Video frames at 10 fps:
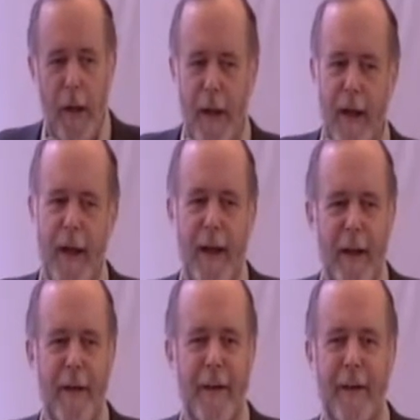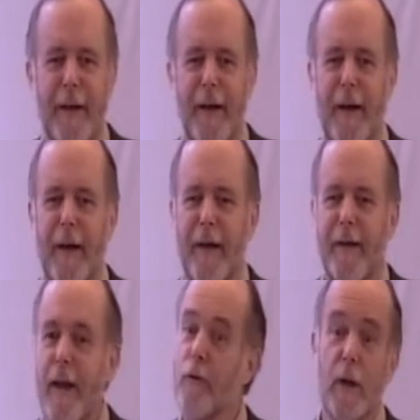And uh,
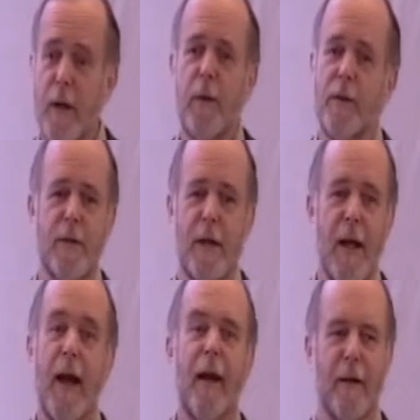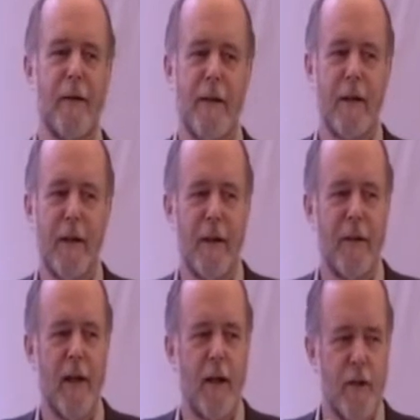that really appealed to the Canadians.
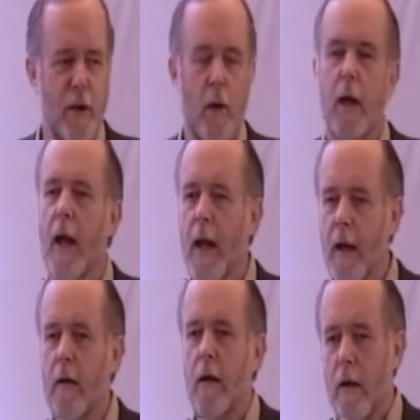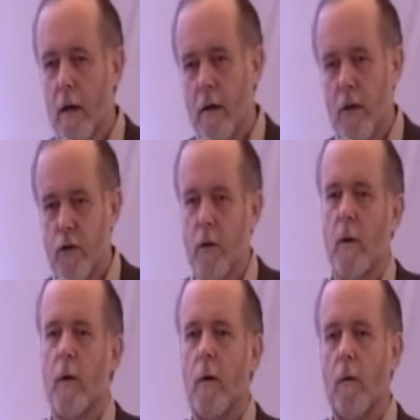And, and so, again, the
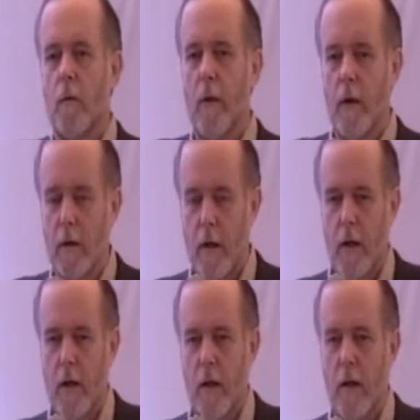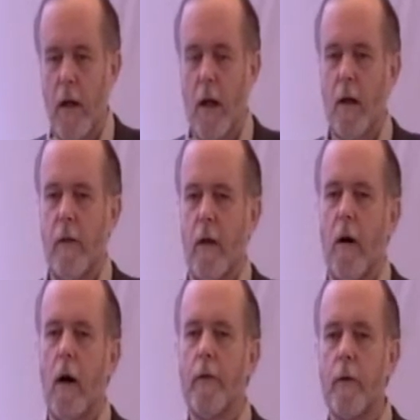journal, the, the, the, uh, the
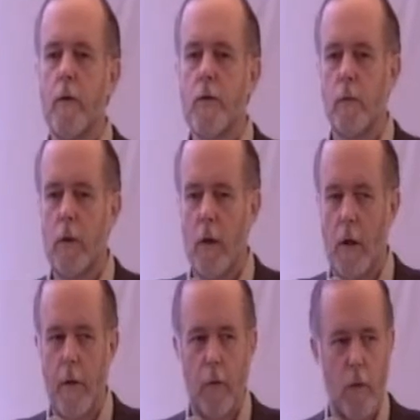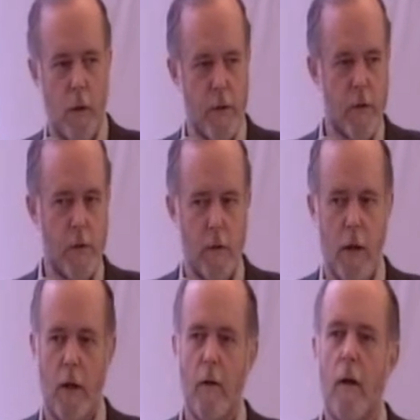authors, uh, it was
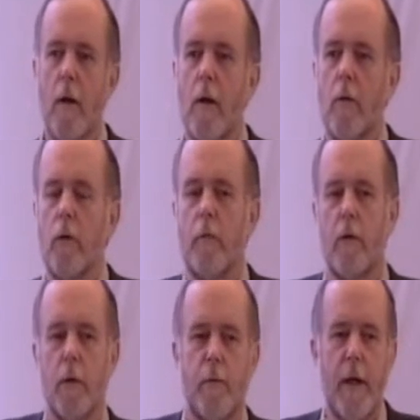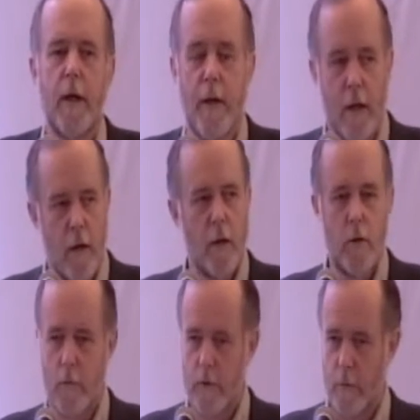uh, re repeated, that
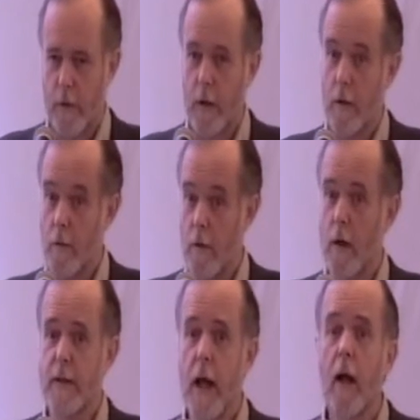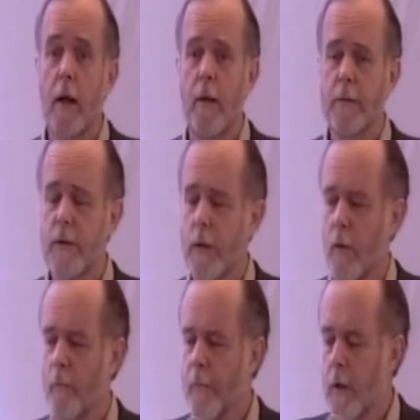article was repeated across Canada.
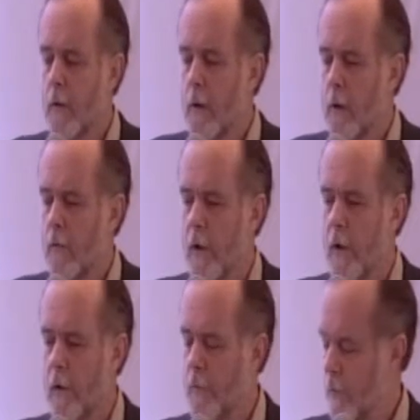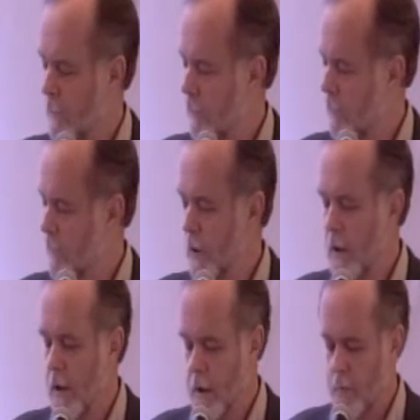So very good from, from a
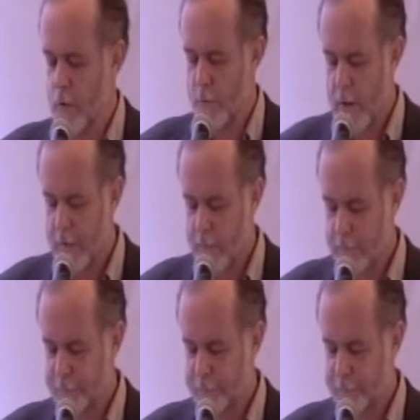Canadian perspective.